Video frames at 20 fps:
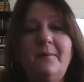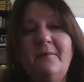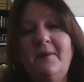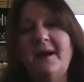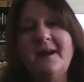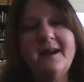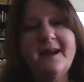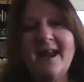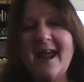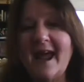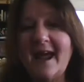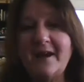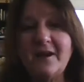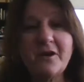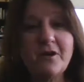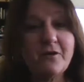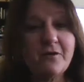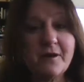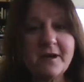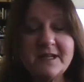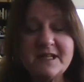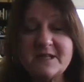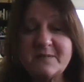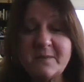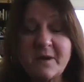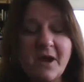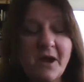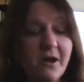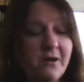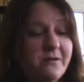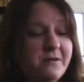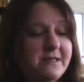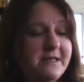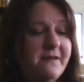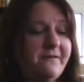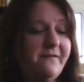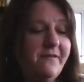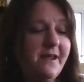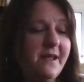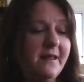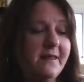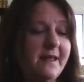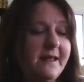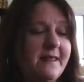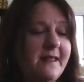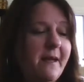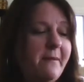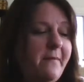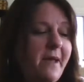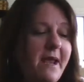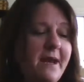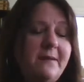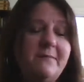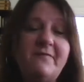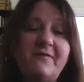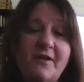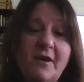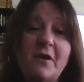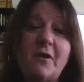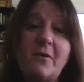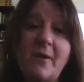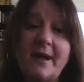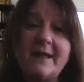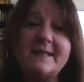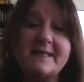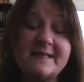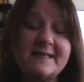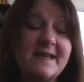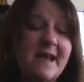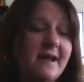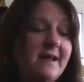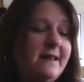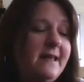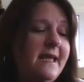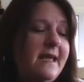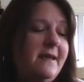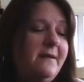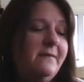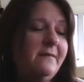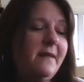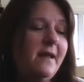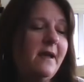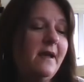but it had a crisp, cozy feeling that made him feel quite snuggly.